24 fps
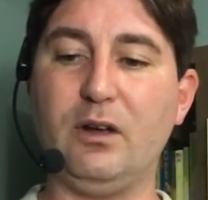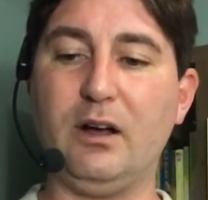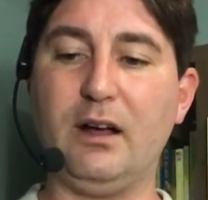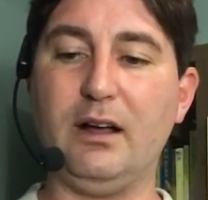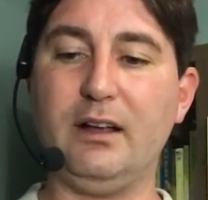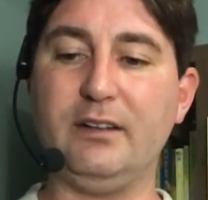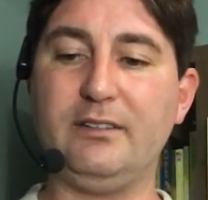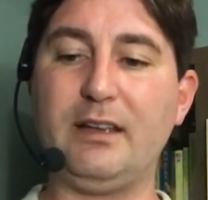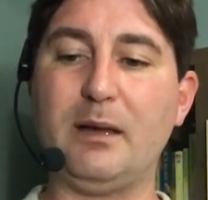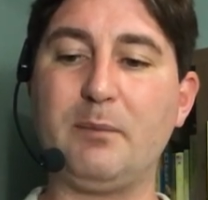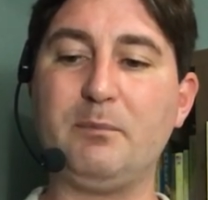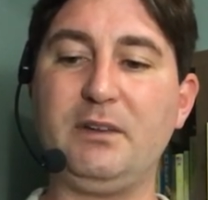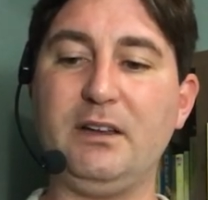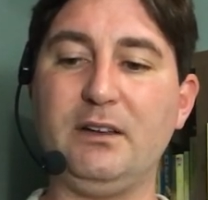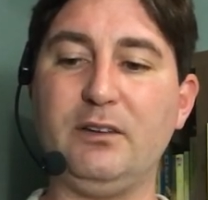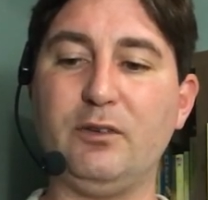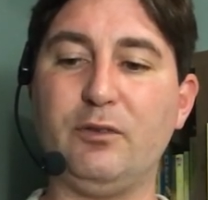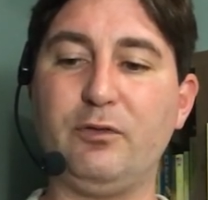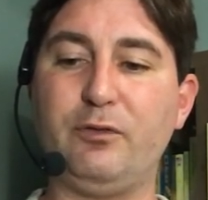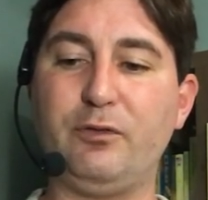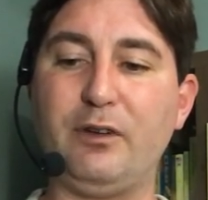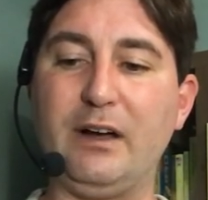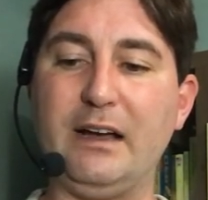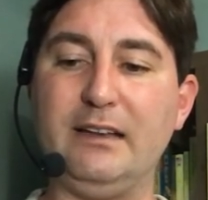uh, attempting
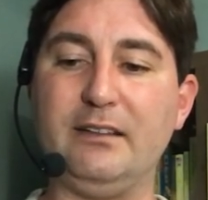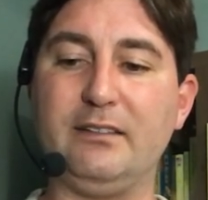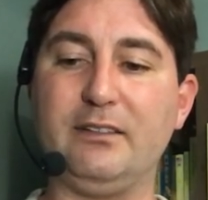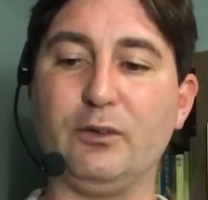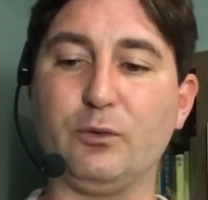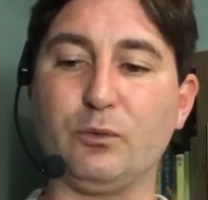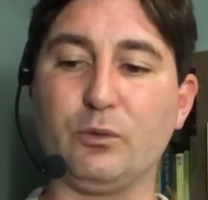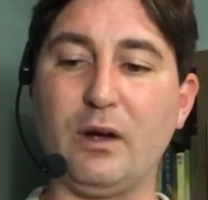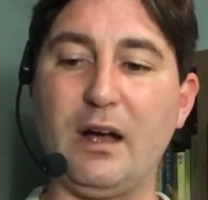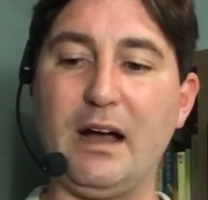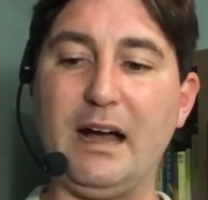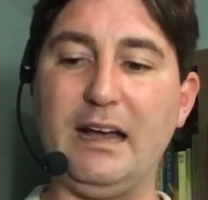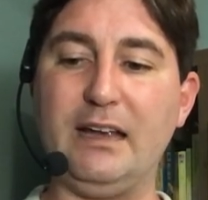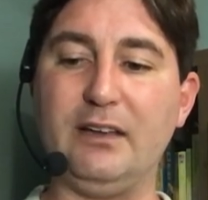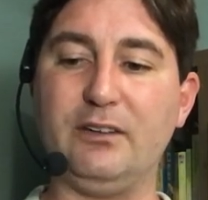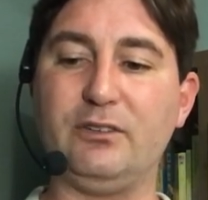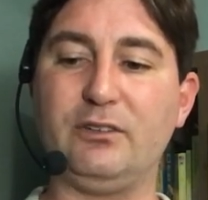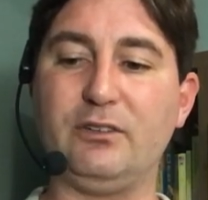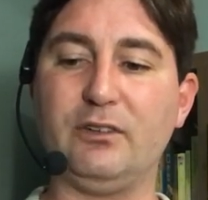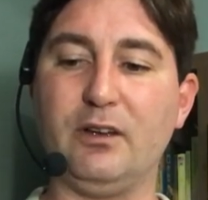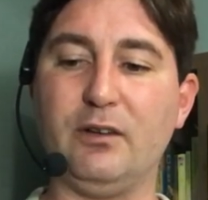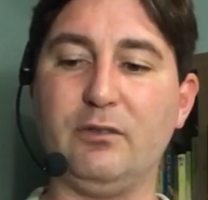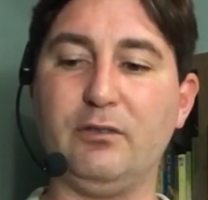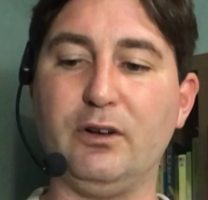to fight the
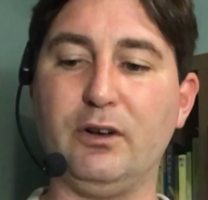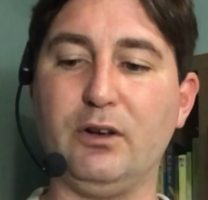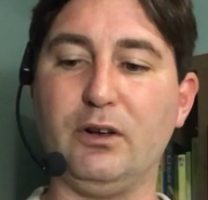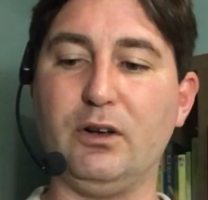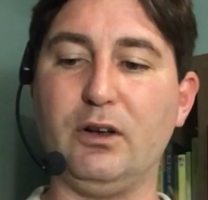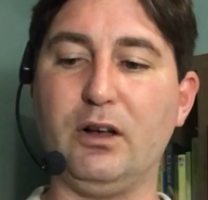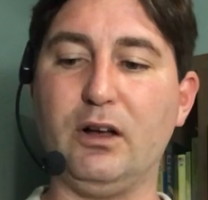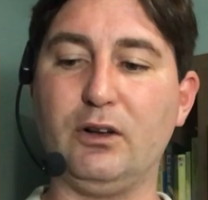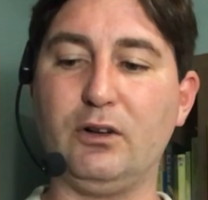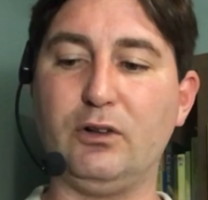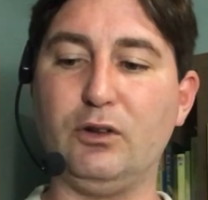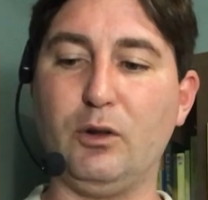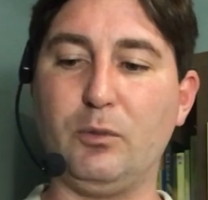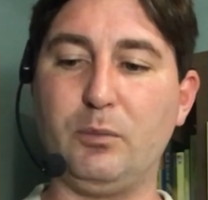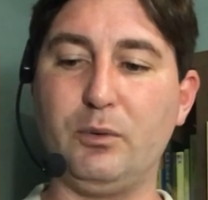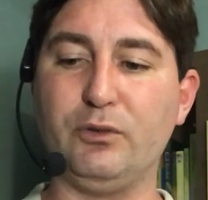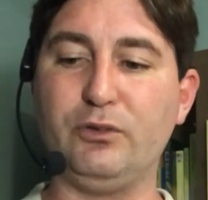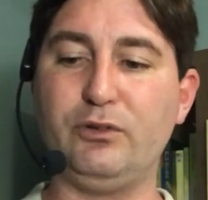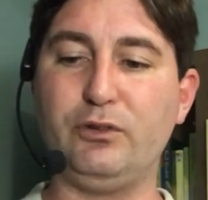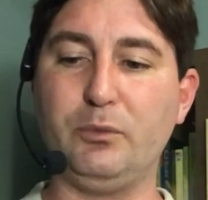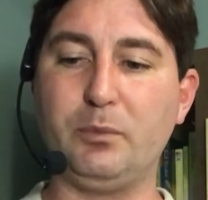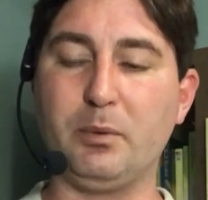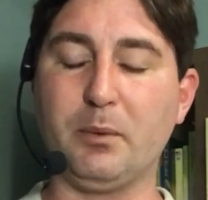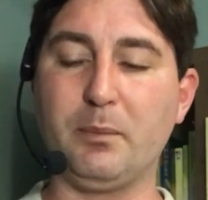rise of a, a,
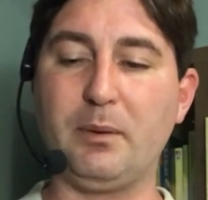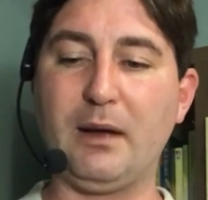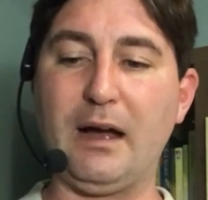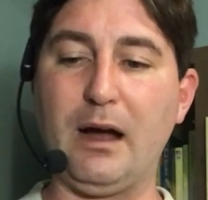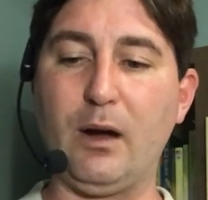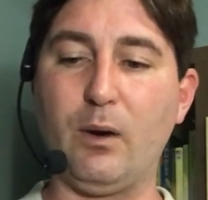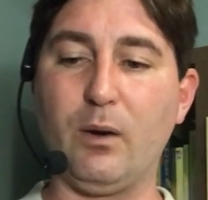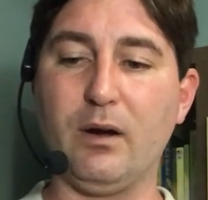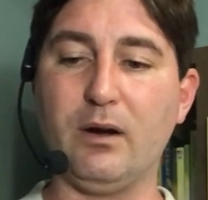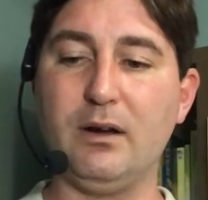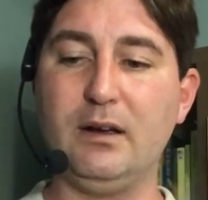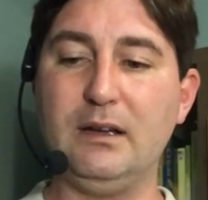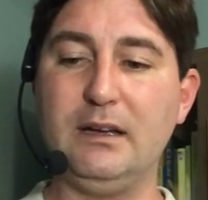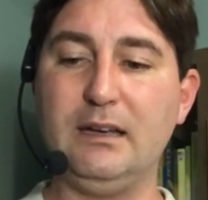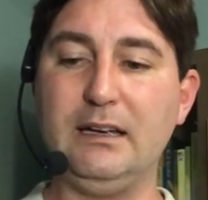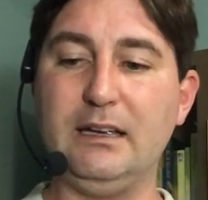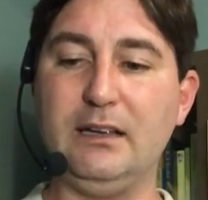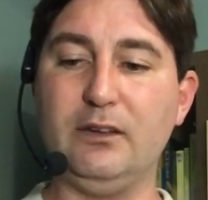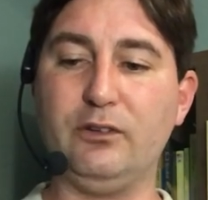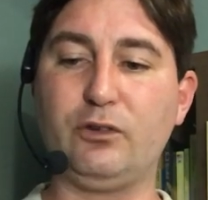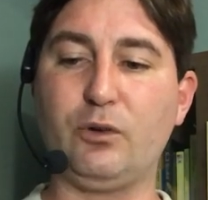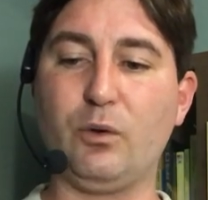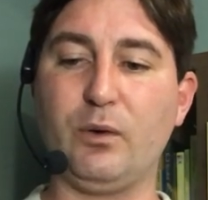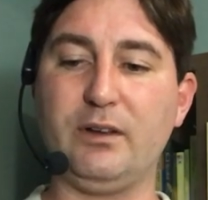global superpower
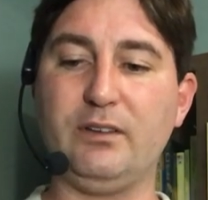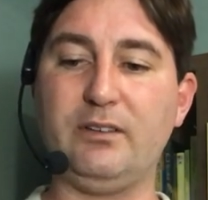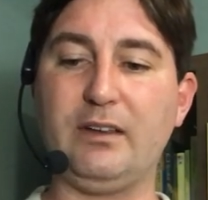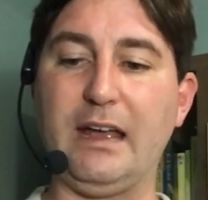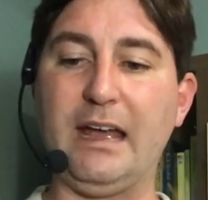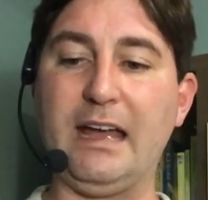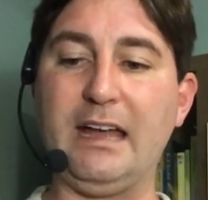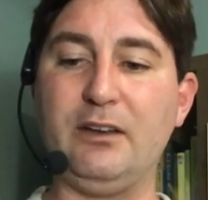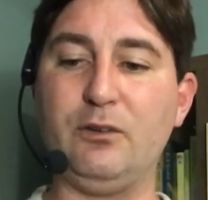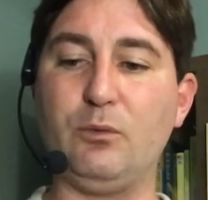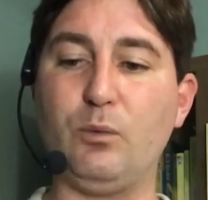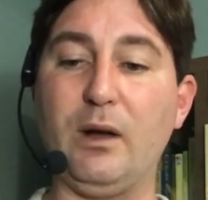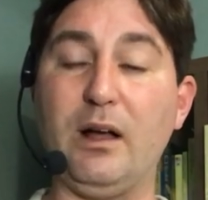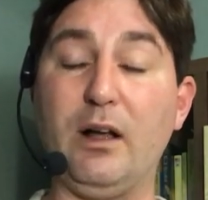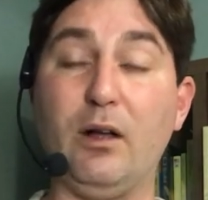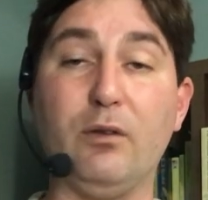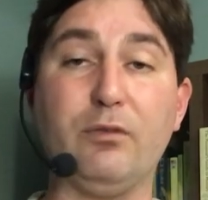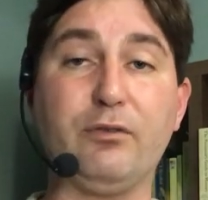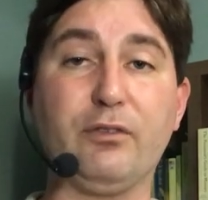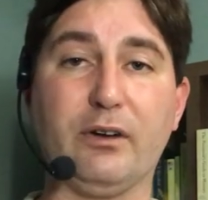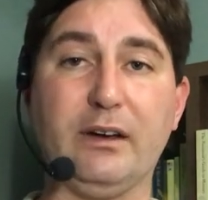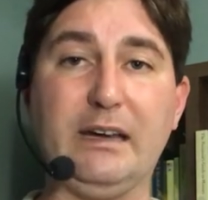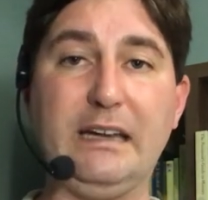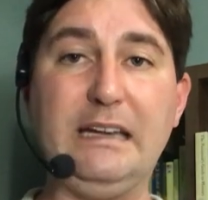is going to end
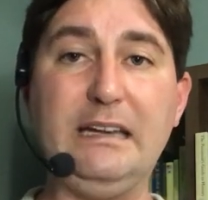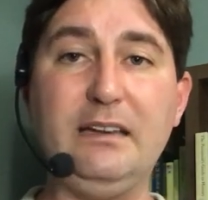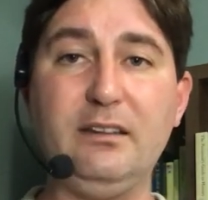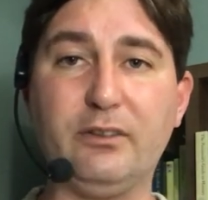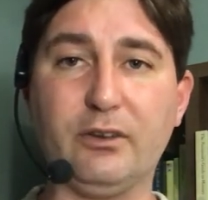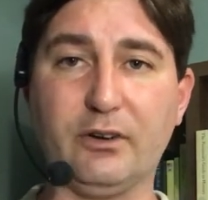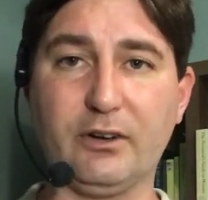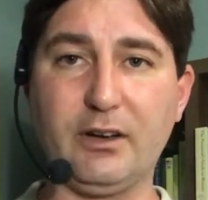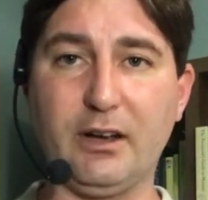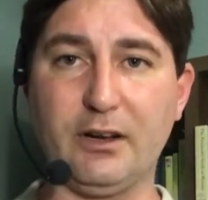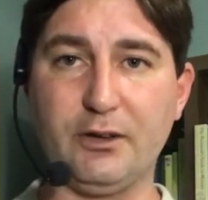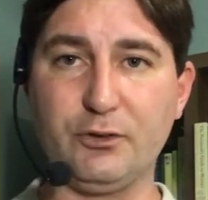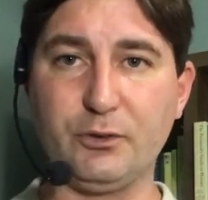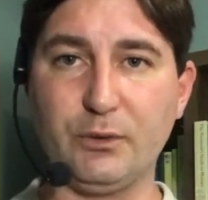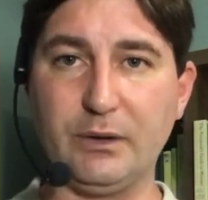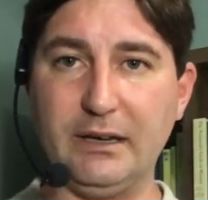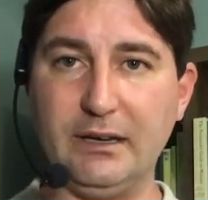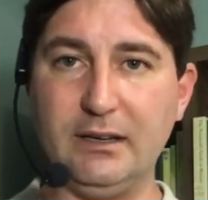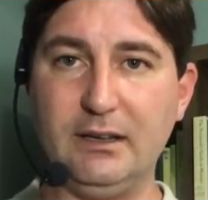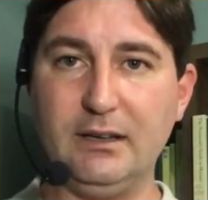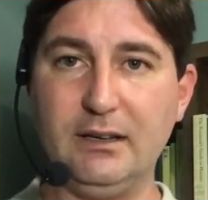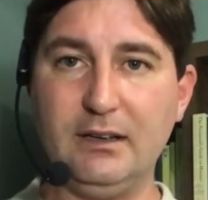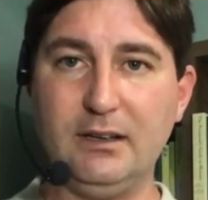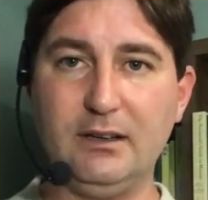well for either
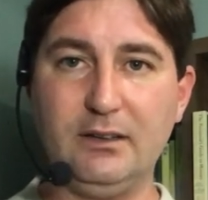country.